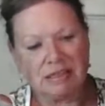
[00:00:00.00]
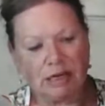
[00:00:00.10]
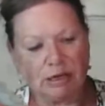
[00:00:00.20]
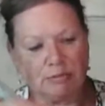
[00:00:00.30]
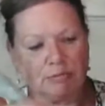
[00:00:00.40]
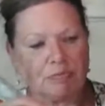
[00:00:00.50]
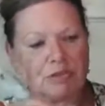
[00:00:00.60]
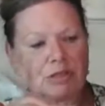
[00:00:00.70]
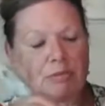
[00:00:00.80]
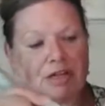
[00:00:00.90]

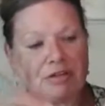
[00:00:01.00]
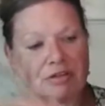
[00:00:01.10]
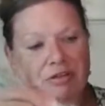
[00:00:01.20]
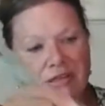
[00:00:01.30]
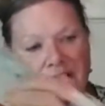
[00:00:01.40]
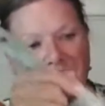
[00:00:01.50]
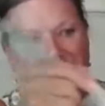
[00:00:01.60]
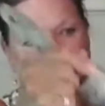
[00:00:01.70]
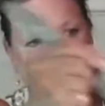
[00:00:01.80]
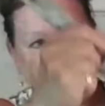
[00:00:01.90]
some other
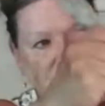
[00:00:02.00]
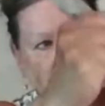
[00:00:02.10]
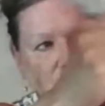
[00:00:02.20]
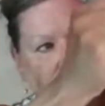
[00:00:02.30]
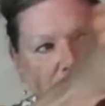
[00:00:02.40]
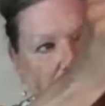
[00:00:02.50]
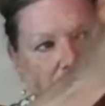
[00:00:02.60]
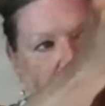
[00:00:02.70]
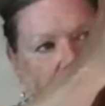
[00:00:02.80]
colors into it